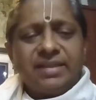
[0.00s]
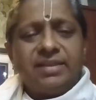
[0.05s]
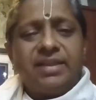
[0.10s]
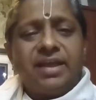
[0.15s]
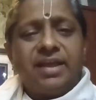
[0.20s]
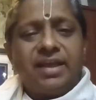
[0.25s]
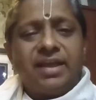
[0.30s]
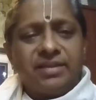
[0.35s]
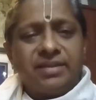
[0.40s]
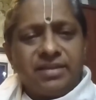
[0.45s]

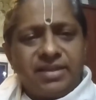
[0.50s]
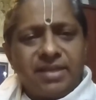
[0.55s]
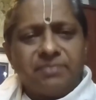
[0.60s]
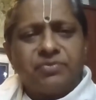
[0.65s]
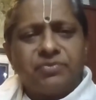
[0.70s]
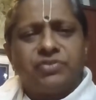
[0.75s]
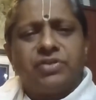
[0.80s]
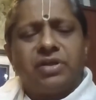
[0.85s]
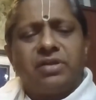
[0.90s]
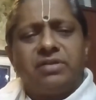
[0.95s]
they
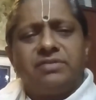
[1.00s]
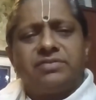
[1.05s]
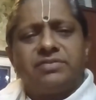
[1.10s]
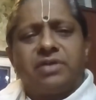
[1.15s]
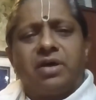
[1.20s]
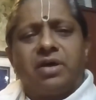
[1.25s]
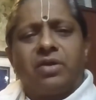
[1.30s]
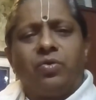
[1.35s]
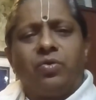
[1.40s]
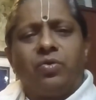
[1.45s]
themselves
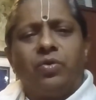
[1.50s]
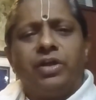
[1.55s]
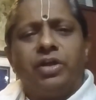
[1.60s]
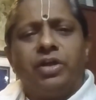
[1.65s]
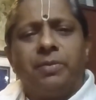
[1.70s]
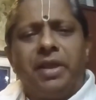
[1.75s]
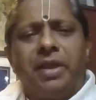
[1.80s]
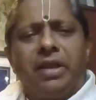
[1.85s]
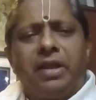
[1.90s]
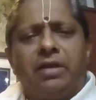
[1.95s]
are going
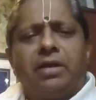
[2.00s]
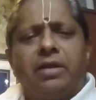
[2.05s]
to be